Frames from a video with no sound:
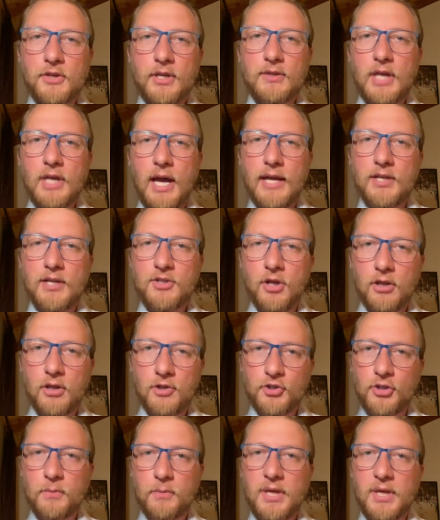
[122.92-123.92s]
I think the Ayatollah
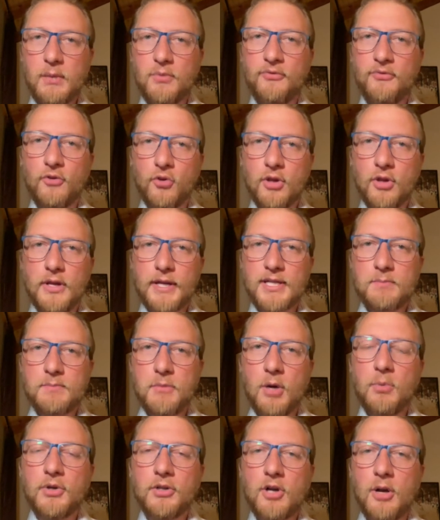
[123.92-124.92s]
should appear before the next
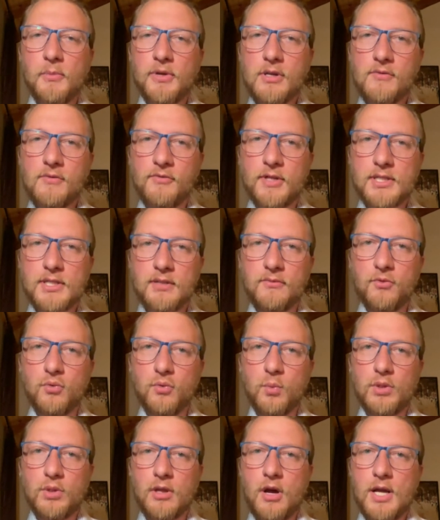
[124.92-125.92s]
Melbourne Comedy Festival with
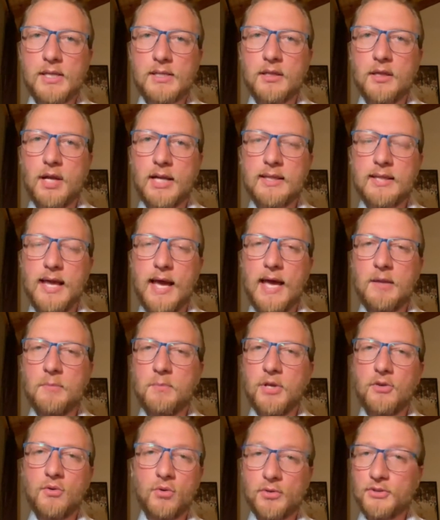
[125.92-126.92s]
lines like that. But
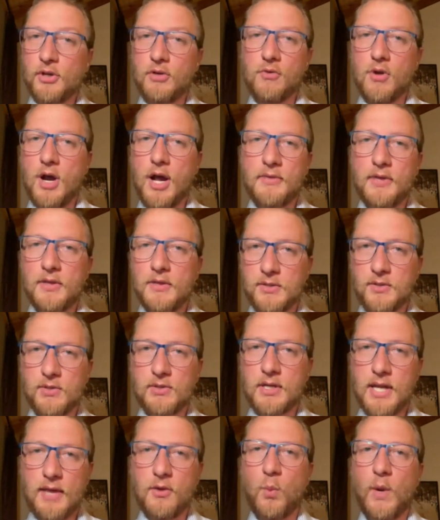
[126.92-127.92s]
you're also right that this is
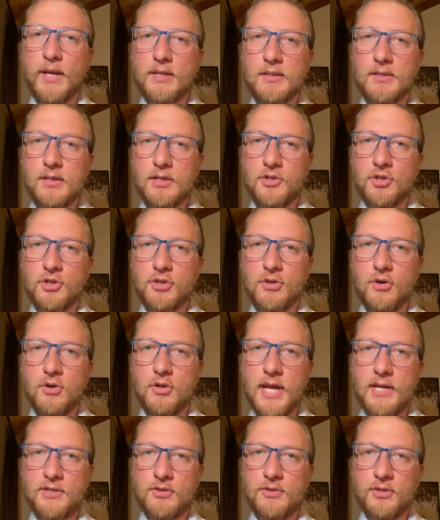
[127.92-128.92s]
another weak decision on
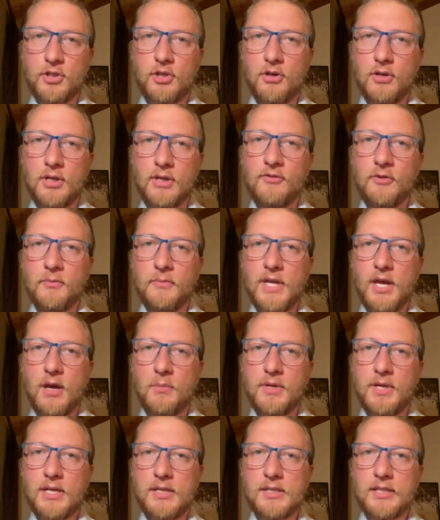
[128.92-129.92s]
national security from the
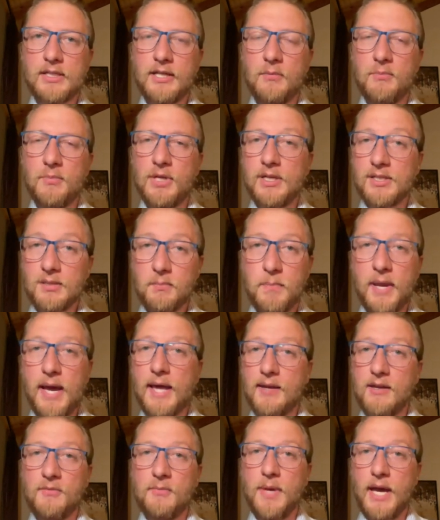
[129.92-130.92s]
Albanese government. It's a
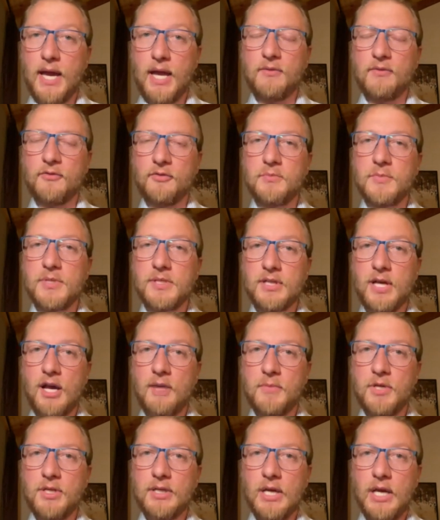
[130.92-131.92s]
pattern of behaviour from this
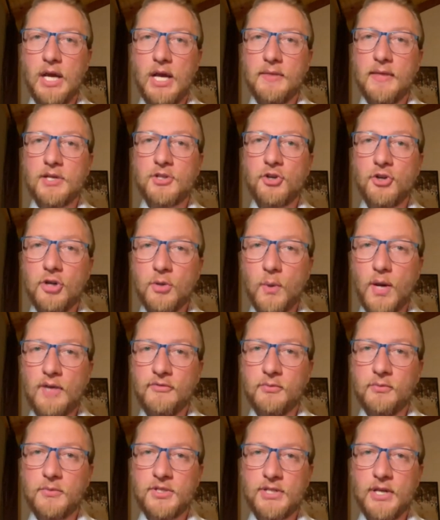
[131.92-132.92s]
government. They turn away
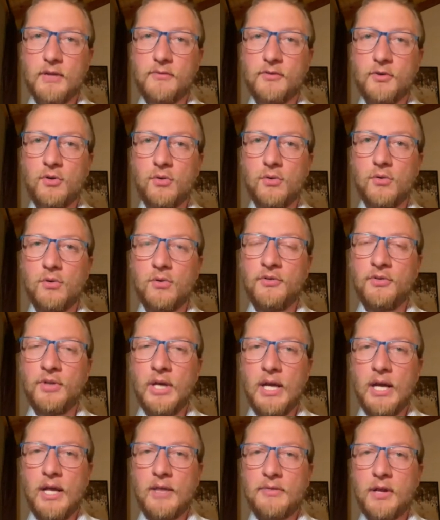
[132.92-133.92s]
from the tough calls.
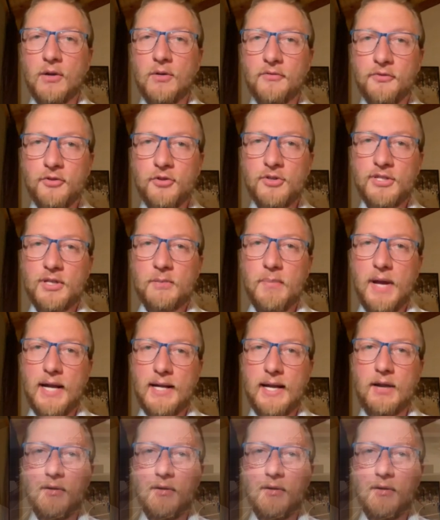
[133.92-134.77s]
They refuse to back